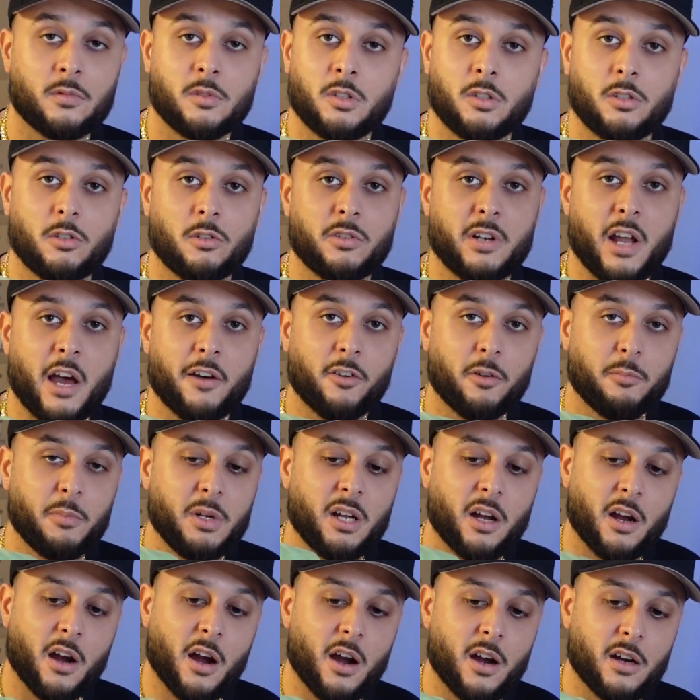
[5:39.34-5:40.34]
you'll never
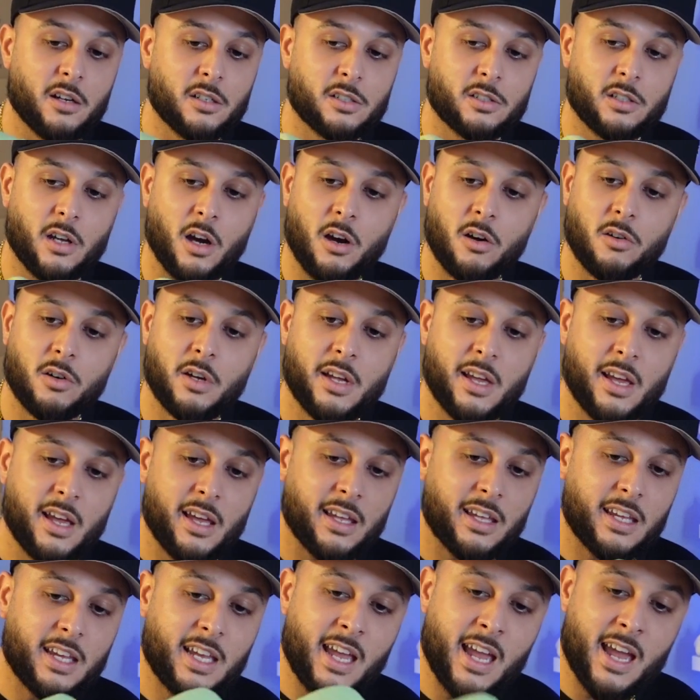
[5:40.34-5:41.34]
be heard. So
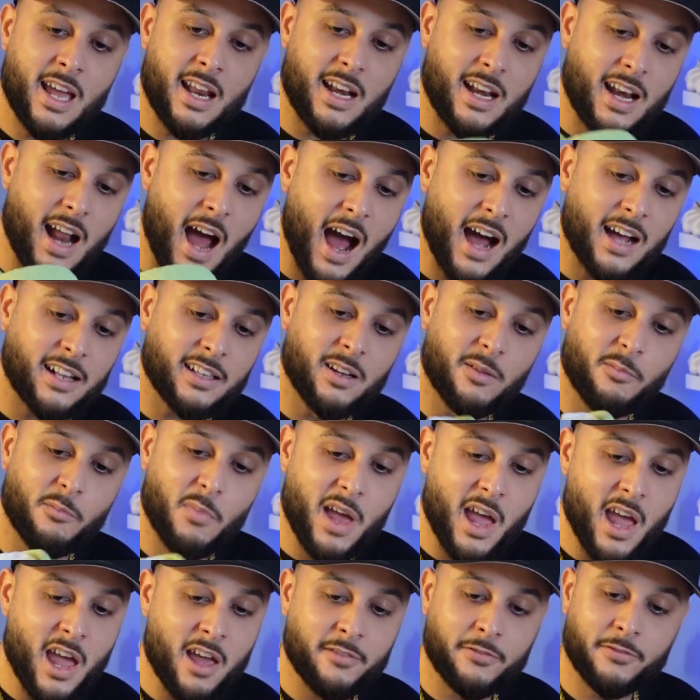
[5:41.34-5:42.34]
can't knock the
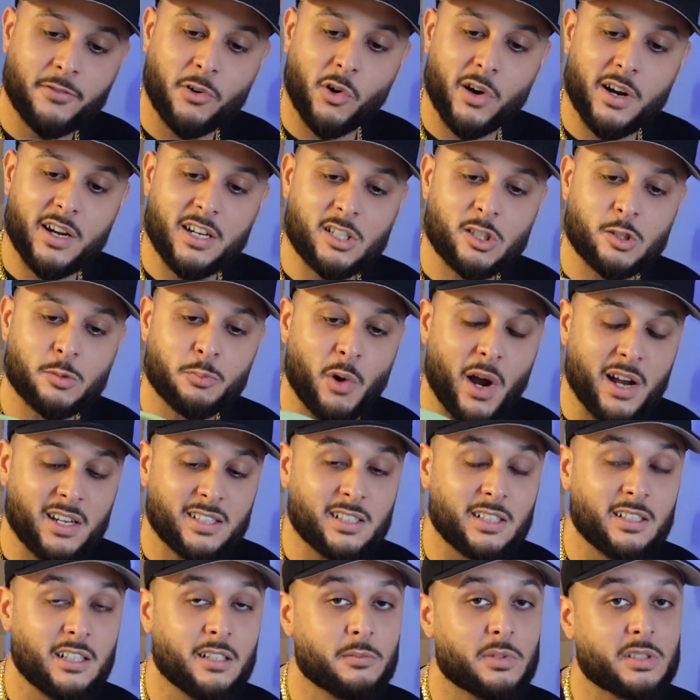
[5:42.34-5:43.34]
man for
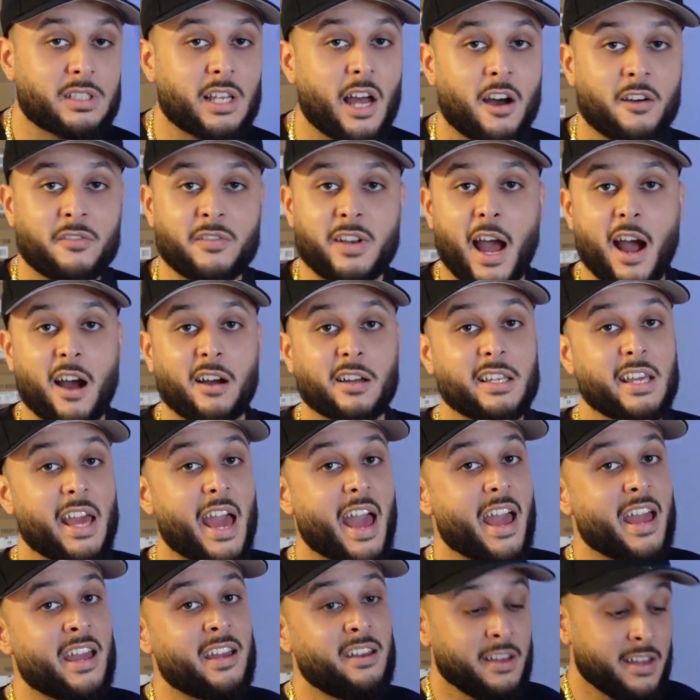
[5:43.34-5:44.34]
expressing himself. Now,
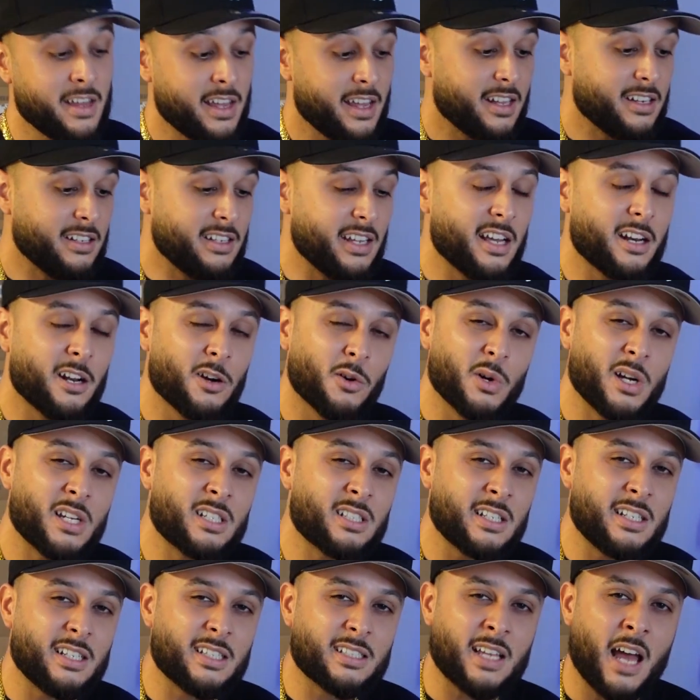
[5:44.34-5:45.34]
Ye did
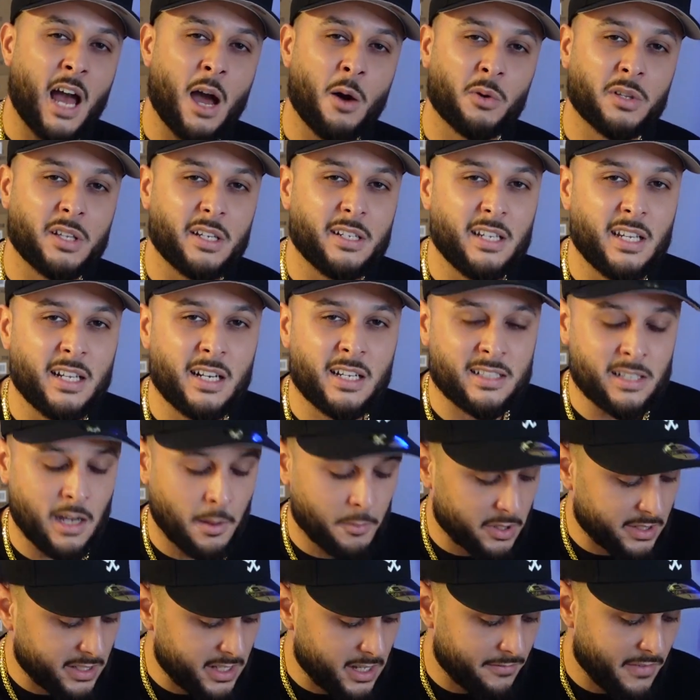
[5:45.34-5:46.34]
originally sign with Adidas,
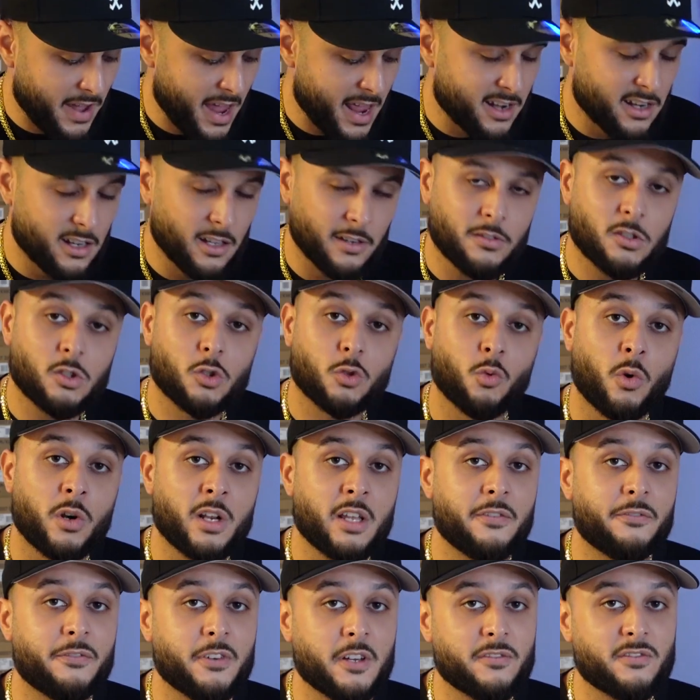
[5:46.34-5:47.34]
I believe, end of
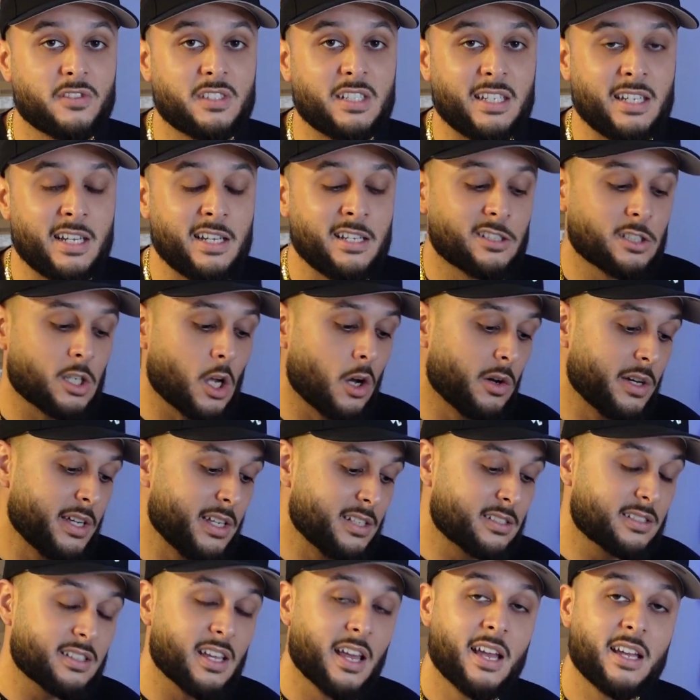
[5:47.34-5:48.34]
2015. So
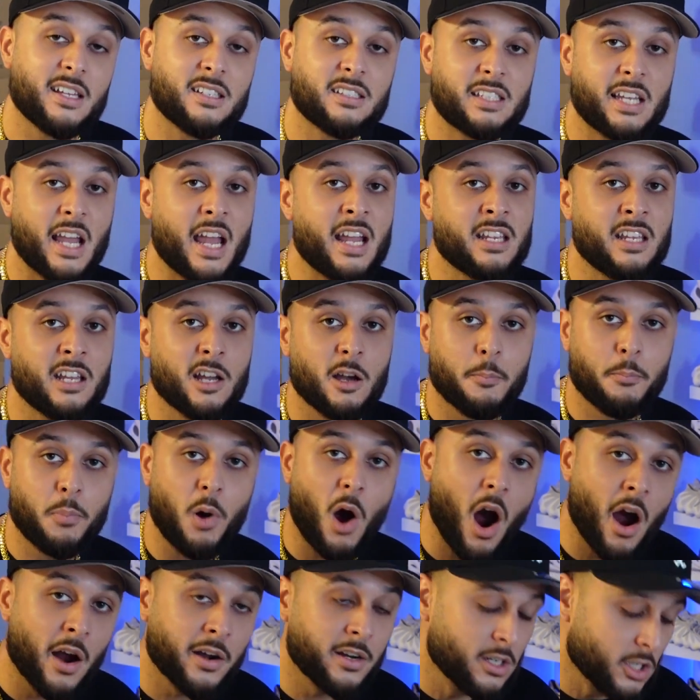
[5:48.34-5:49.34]
his 10-year
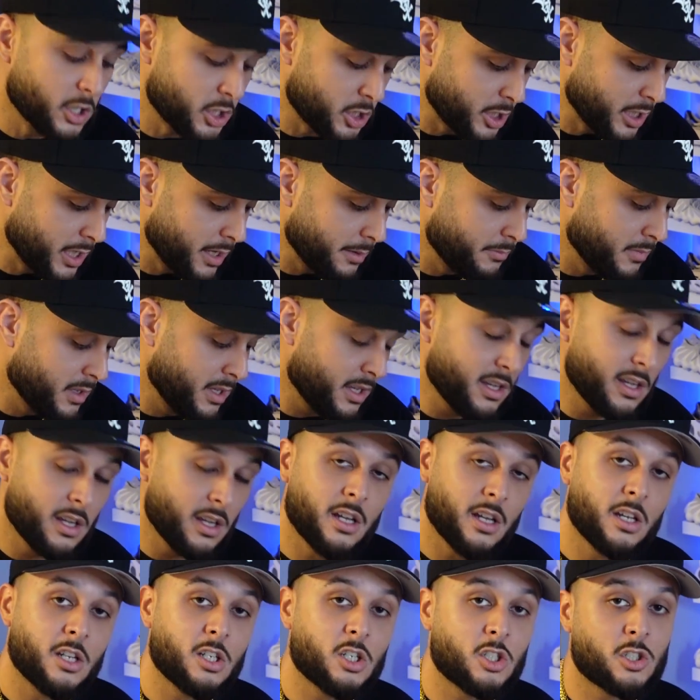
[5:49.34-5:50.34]
partnership
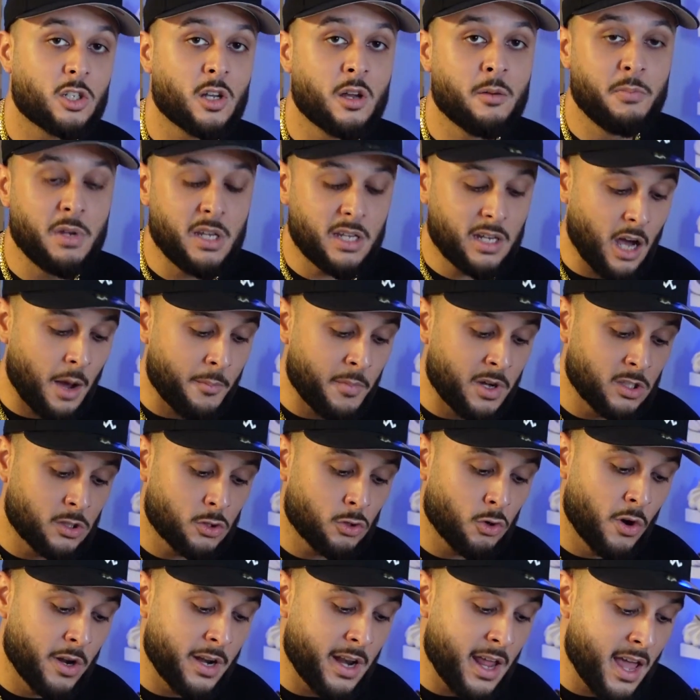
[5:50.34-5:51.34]
should be coming
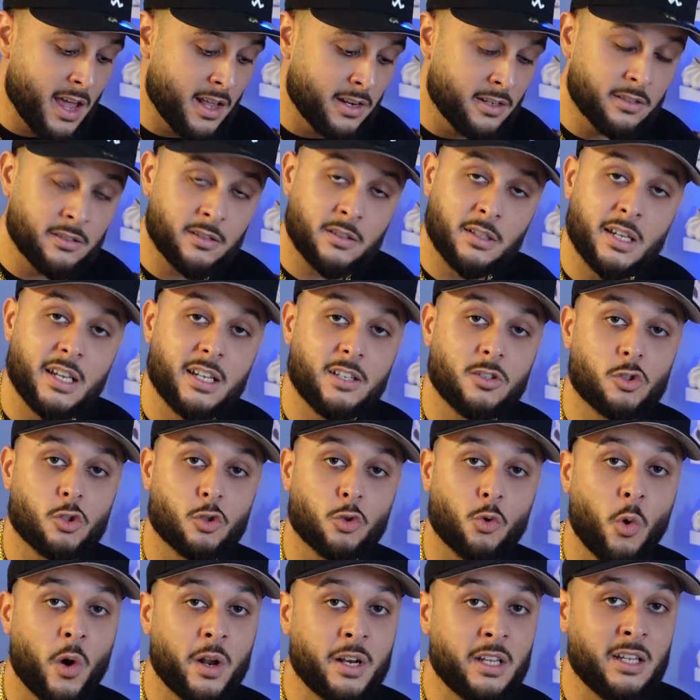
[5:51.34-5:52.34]
to an end in
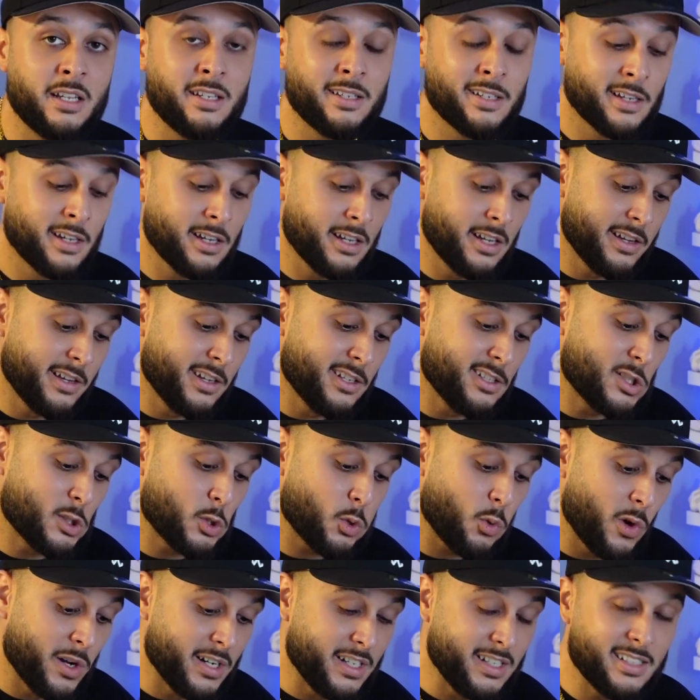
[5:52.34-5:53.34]

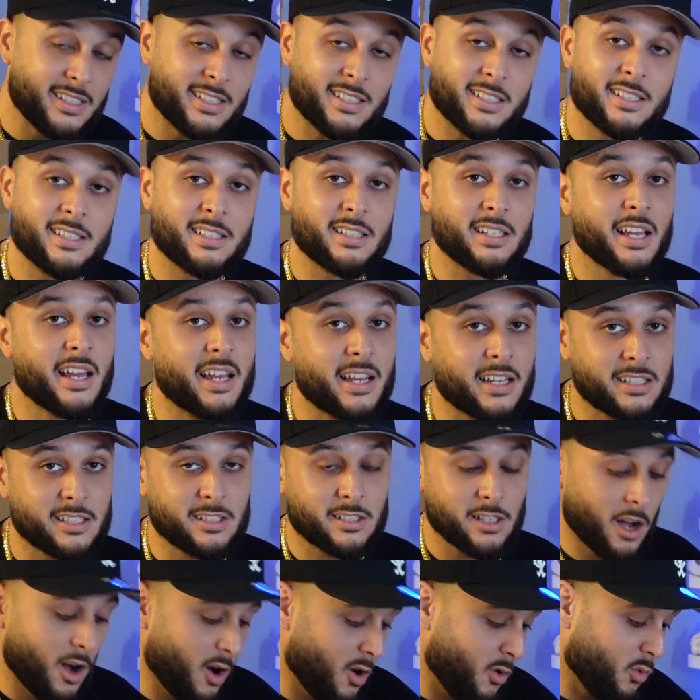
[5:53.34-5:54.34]

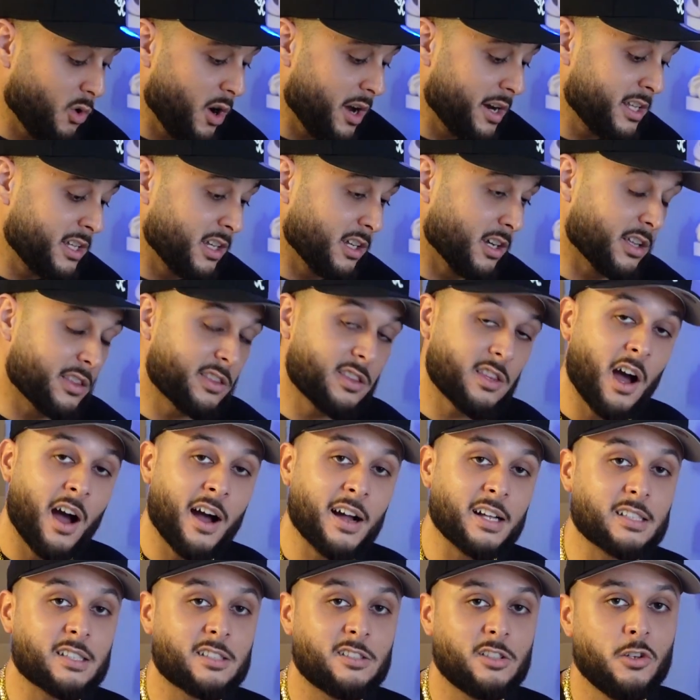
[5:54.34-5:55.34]
2026. So what are your
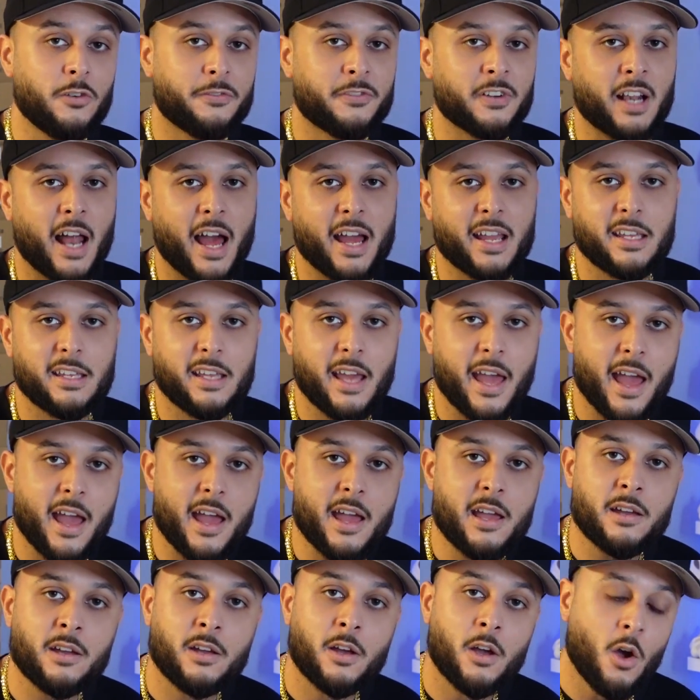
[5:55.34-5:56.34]
thoughts? Do you feel like
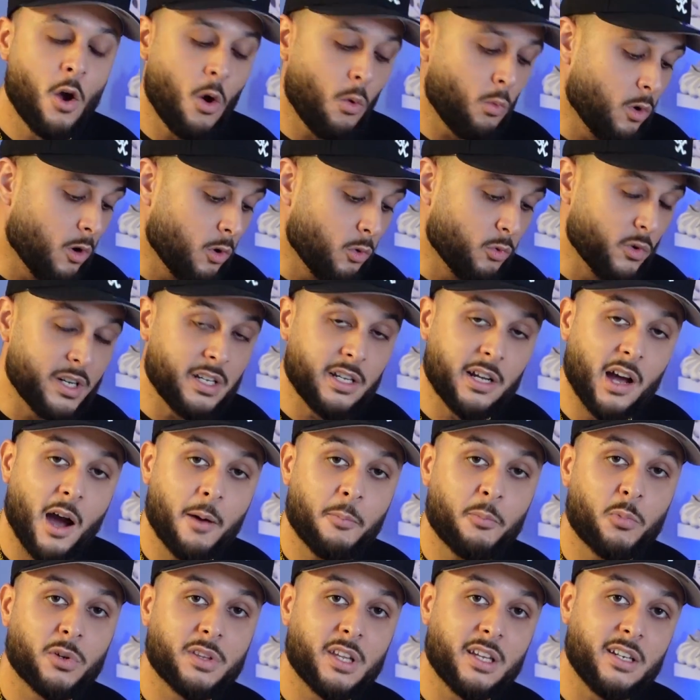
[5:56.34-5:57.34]
Ye will
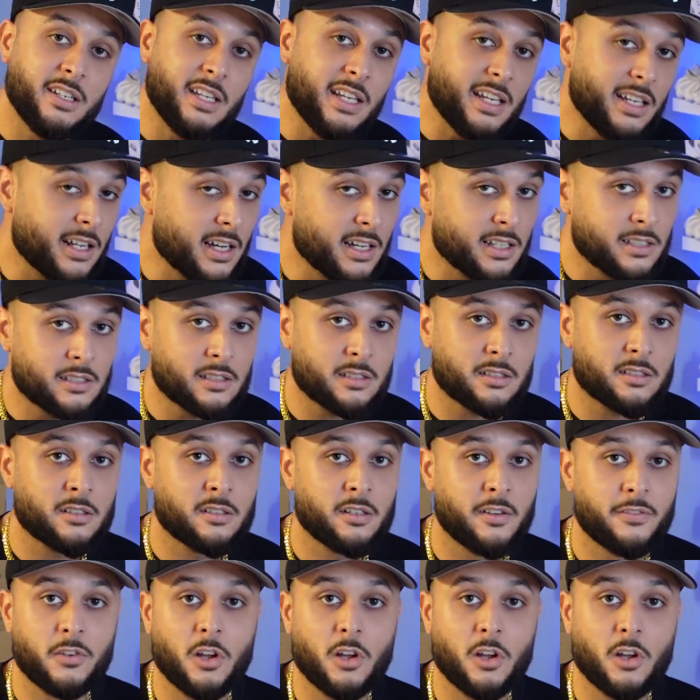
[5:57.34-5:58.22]
re-up with Adidas?